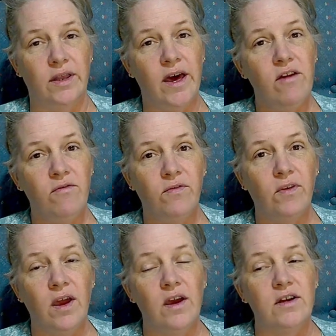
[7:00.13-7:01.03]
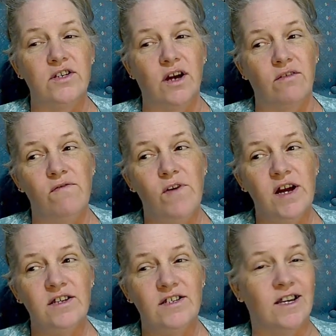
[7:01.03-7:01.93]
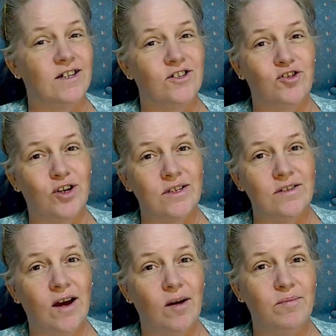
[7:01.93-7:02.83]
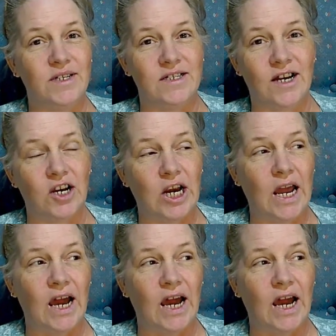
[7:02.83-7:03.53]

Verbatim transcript: life, to have fun, to get to dress up, to decorate.